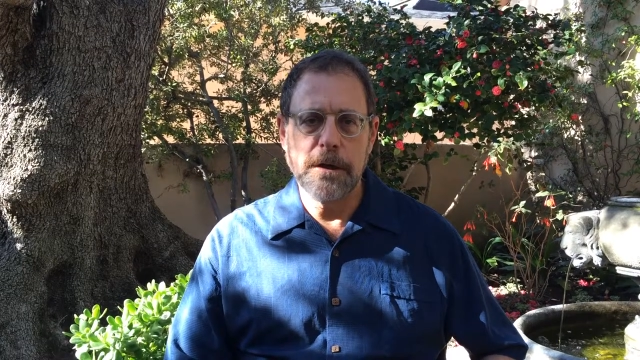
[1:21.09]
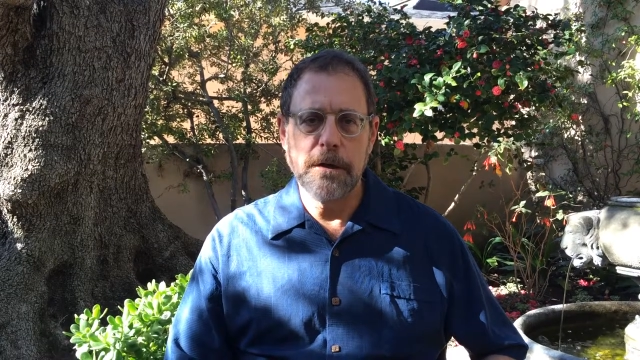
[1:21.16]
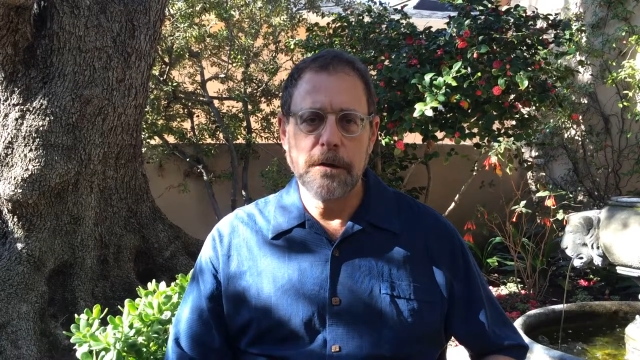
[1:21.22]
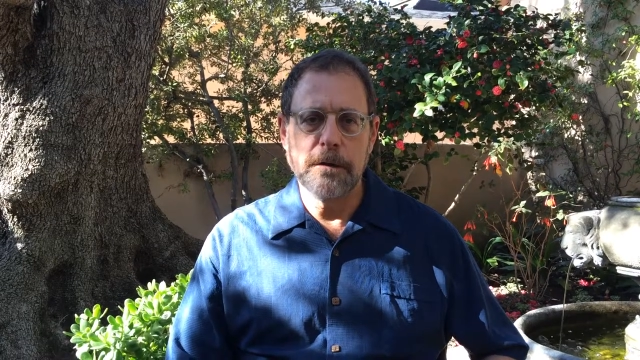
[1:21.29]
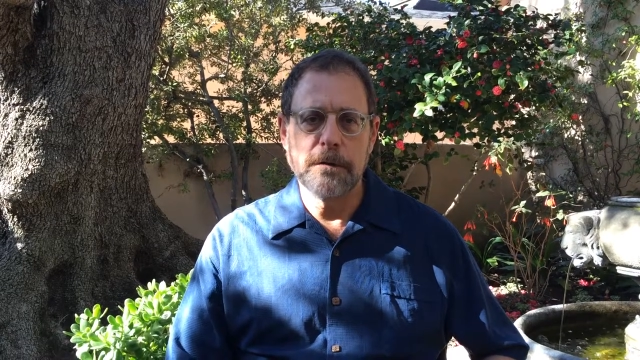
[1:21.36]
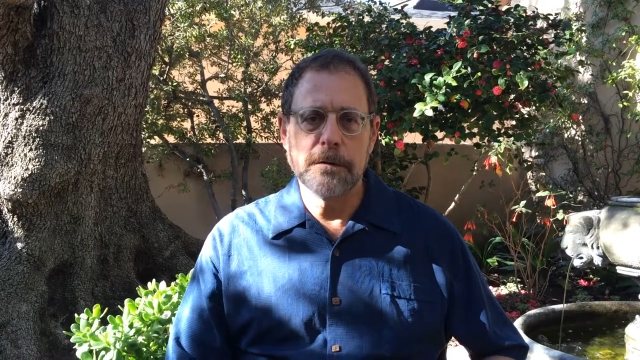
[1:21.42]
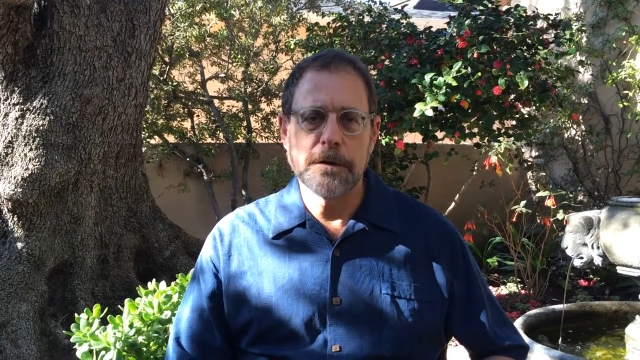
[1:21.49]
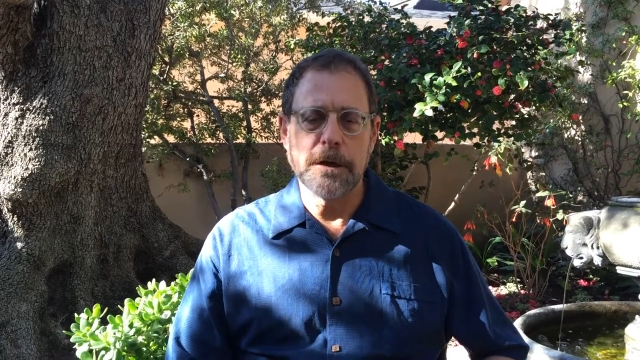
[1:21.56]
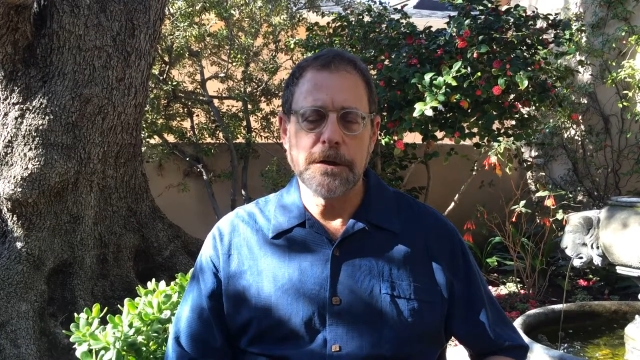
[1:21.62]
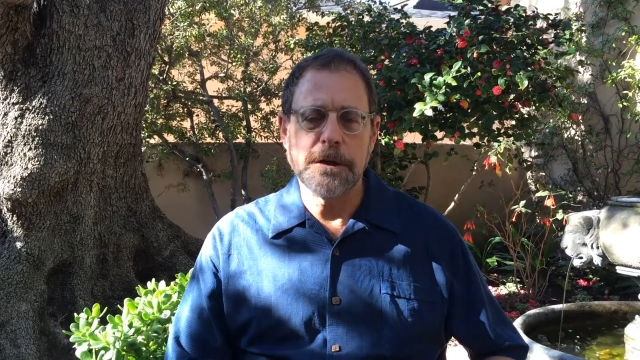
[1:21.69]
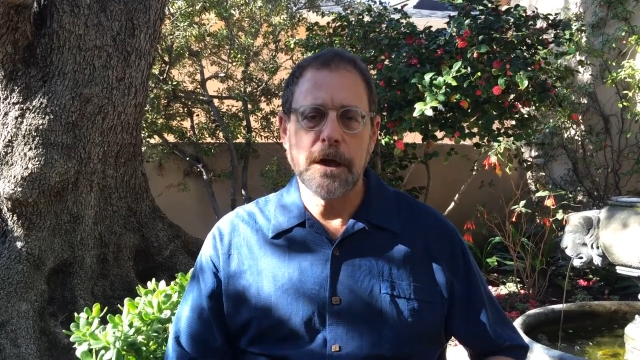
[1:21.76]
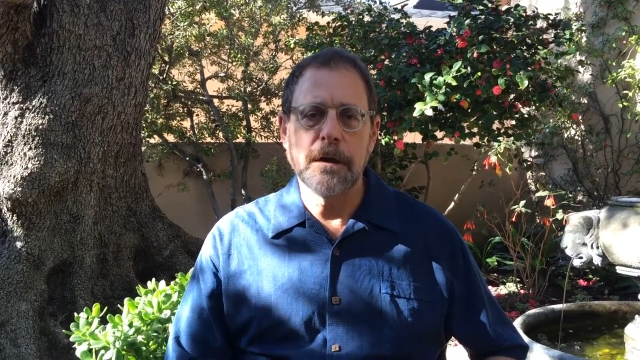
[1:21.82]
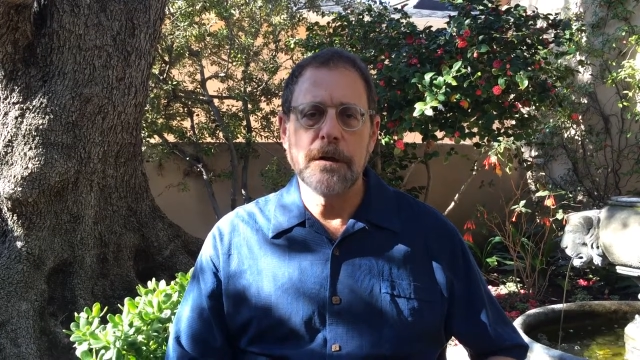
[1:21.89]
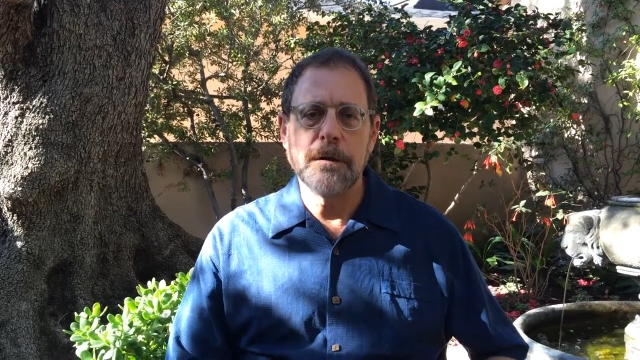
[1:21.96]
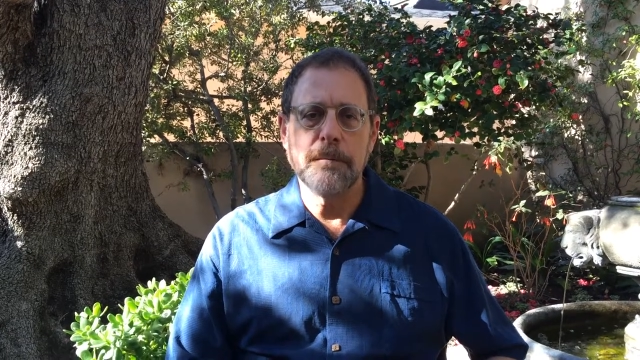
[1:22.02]
use a
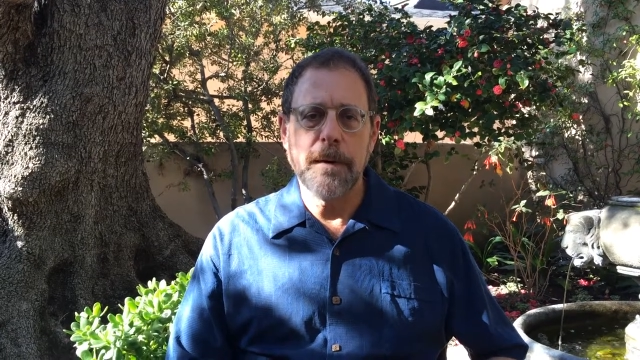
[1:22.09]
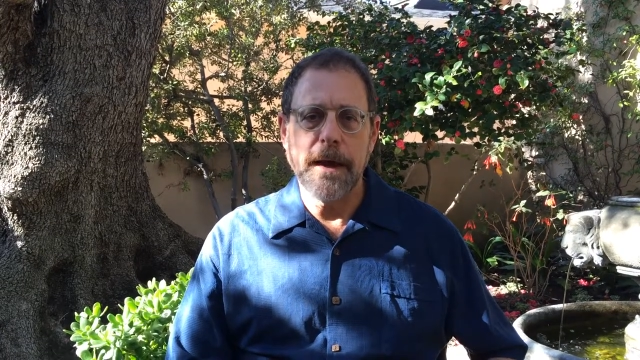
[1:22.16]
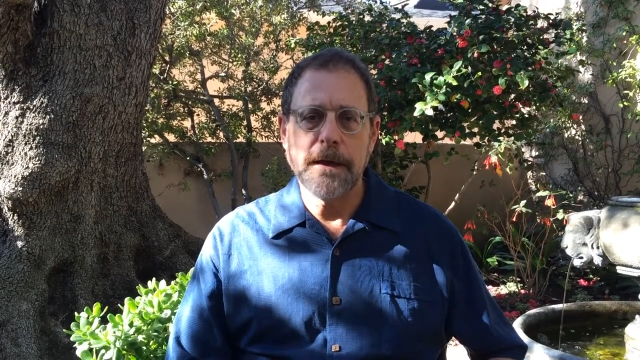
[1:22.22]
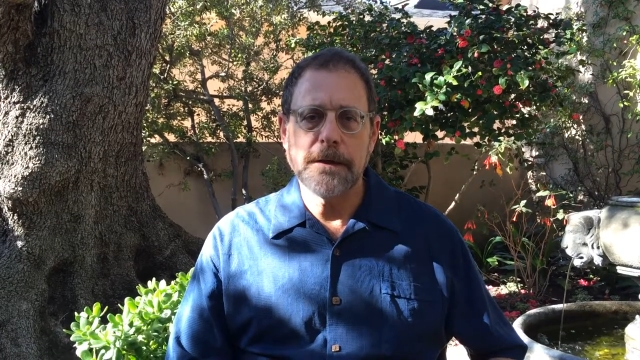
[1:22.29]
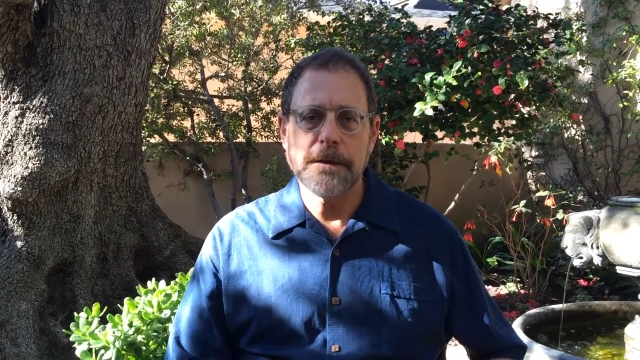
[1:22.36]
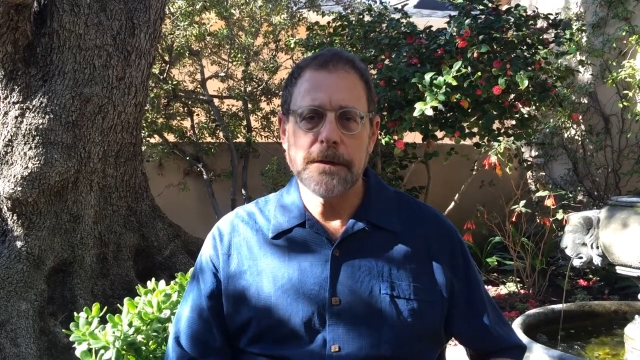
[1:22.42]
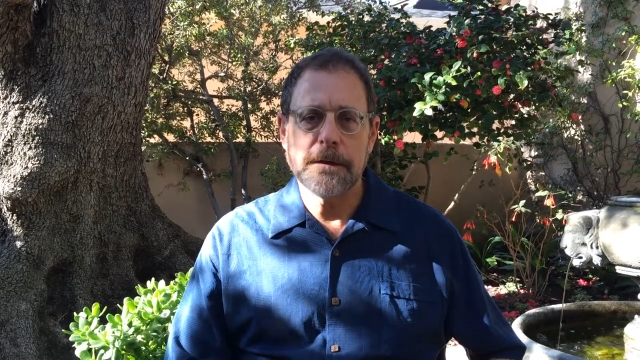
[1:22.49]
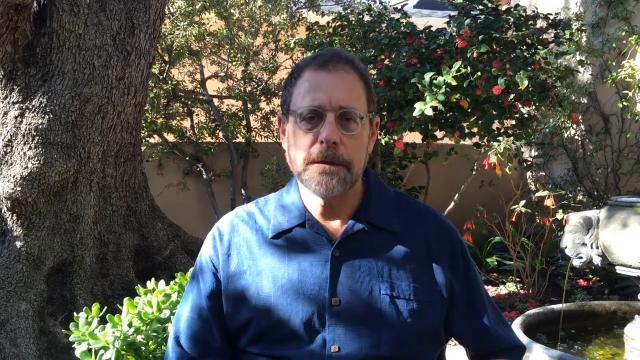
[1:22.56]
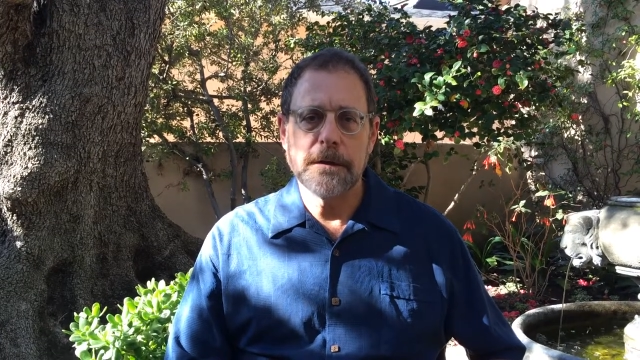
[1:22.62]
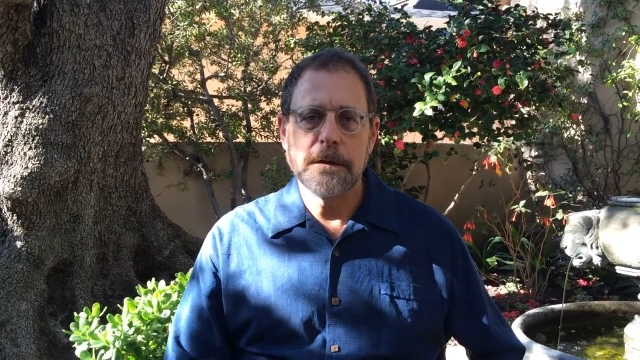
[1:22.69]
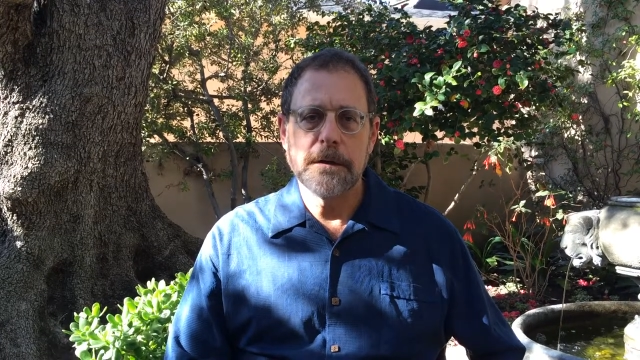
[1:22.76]
gelatin-based